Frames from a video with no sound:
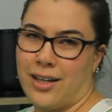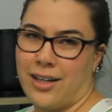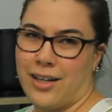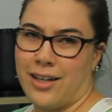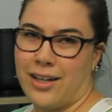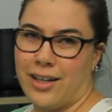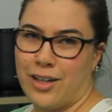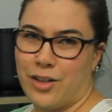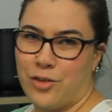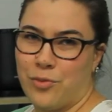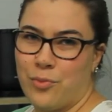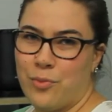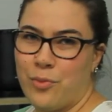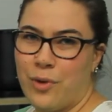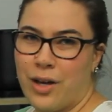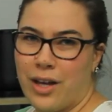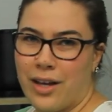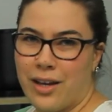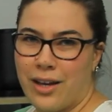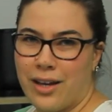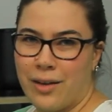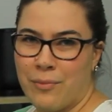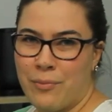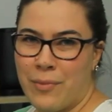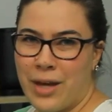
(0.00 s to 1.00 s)
it
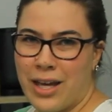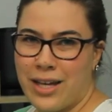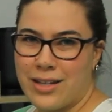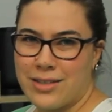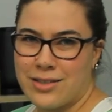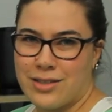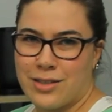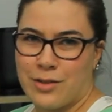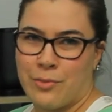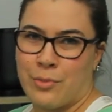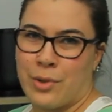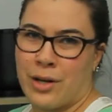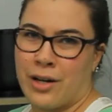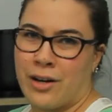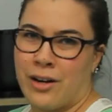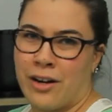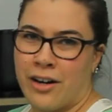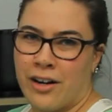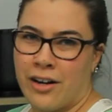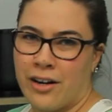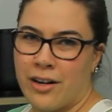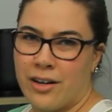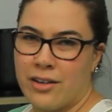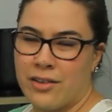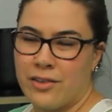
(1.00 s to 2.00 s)
makes the
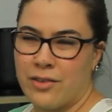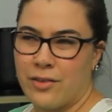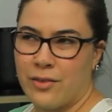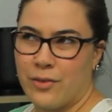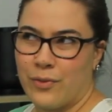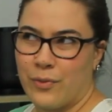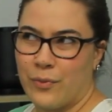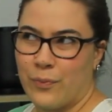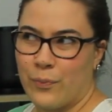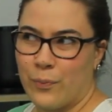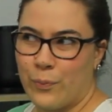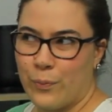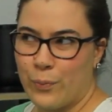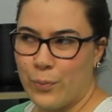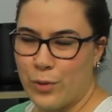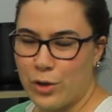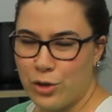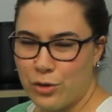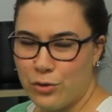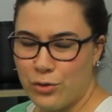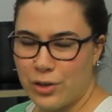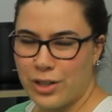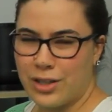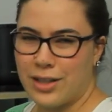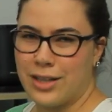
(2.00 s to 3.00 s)
butter
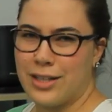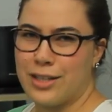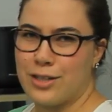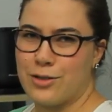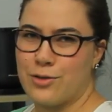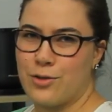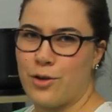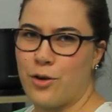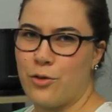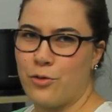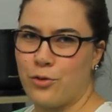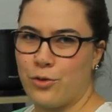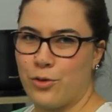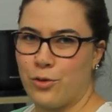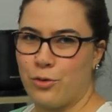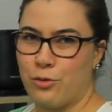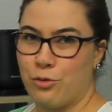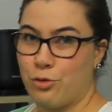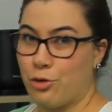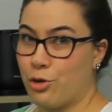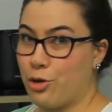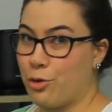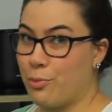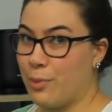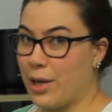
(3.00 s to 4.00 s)
perfectly soft
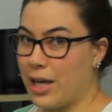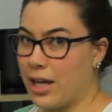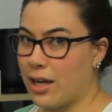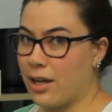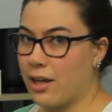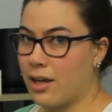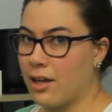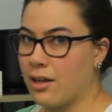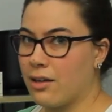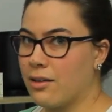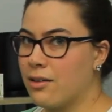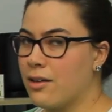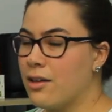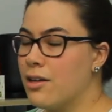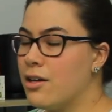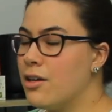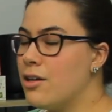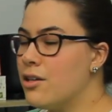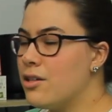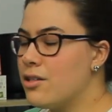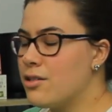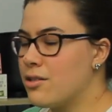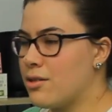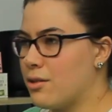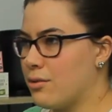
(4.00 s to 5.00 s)
for baking.
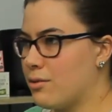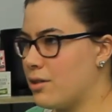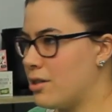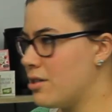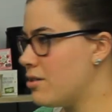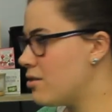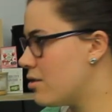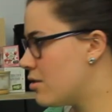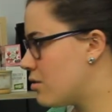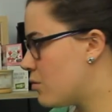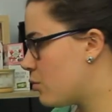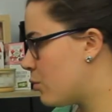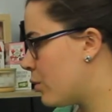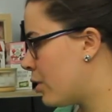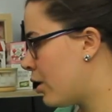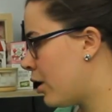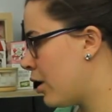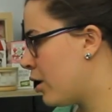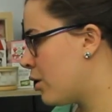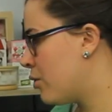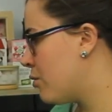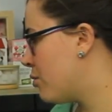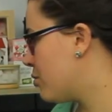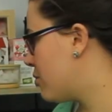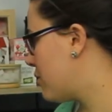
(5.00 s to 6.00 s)
So this is what I
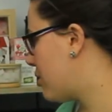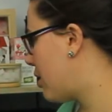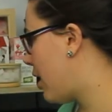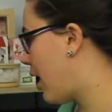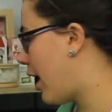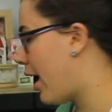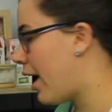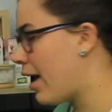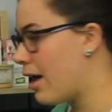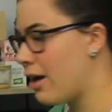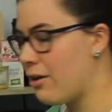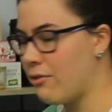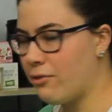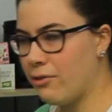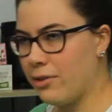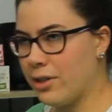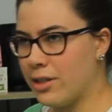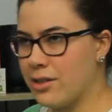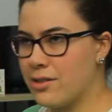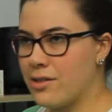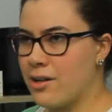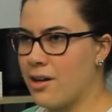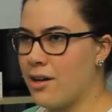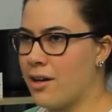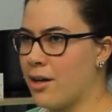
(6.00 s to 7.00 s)
use every
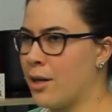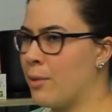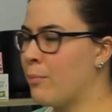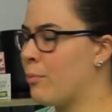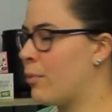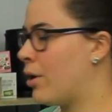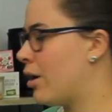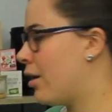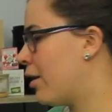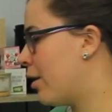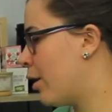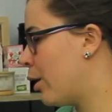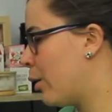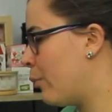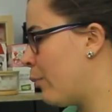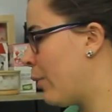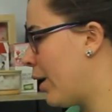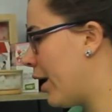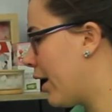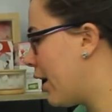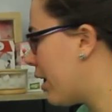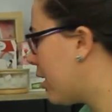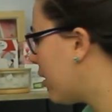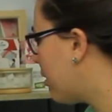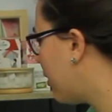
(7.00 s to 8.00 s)
time I
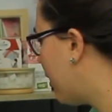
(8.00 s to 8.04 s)
bake,